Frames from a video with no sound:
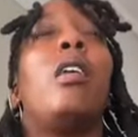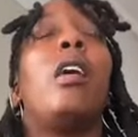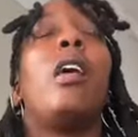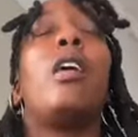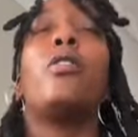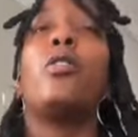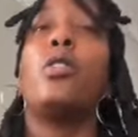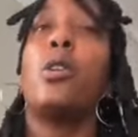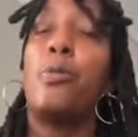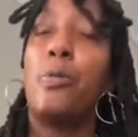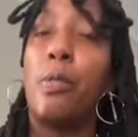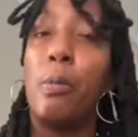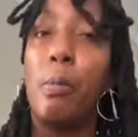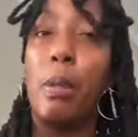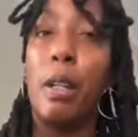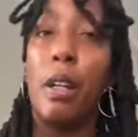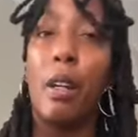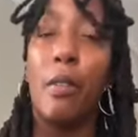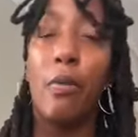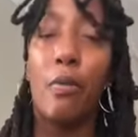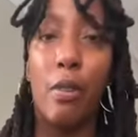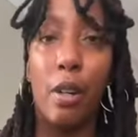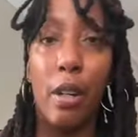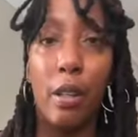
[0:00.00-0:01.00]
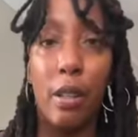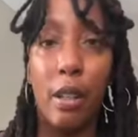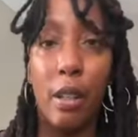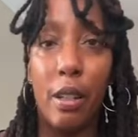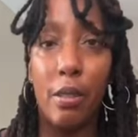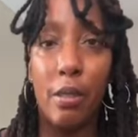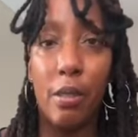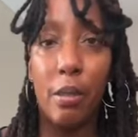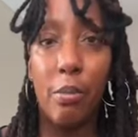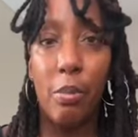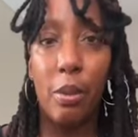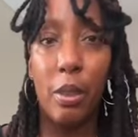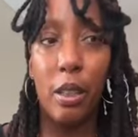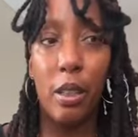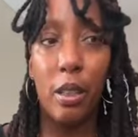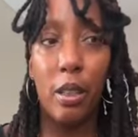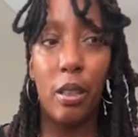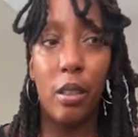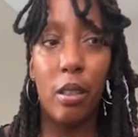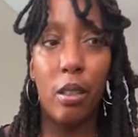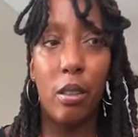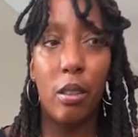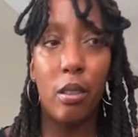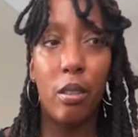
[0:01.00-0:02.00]
I don't know, for me, I find that to
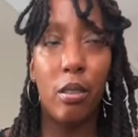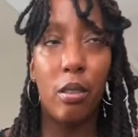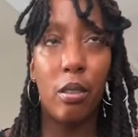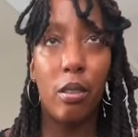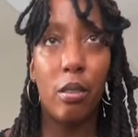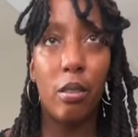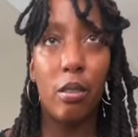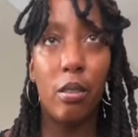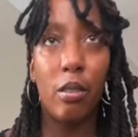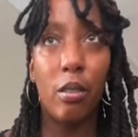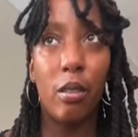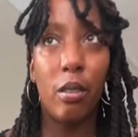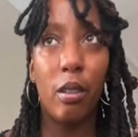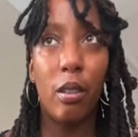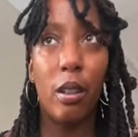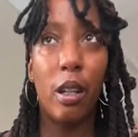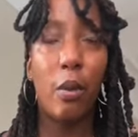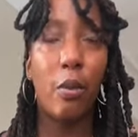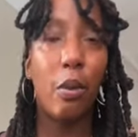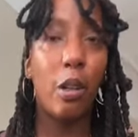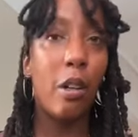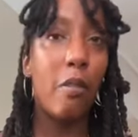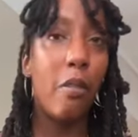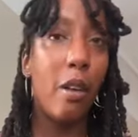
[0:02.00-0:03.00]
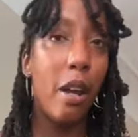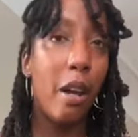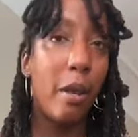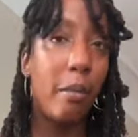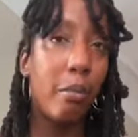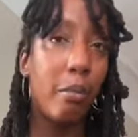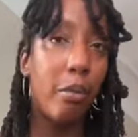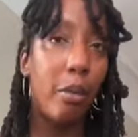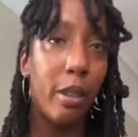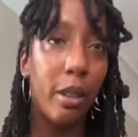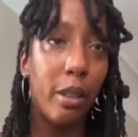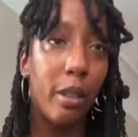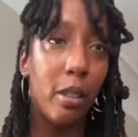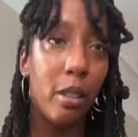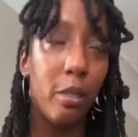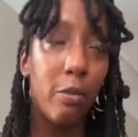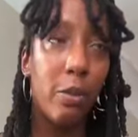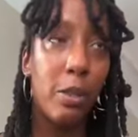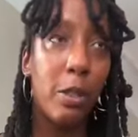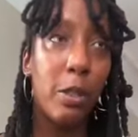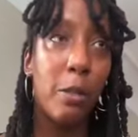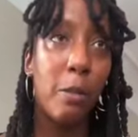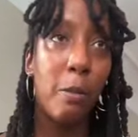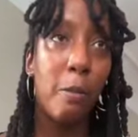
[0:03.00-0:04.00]
be, like, when I've had
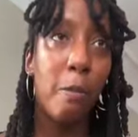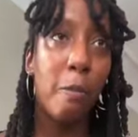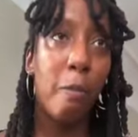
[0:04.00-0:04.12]
breakups,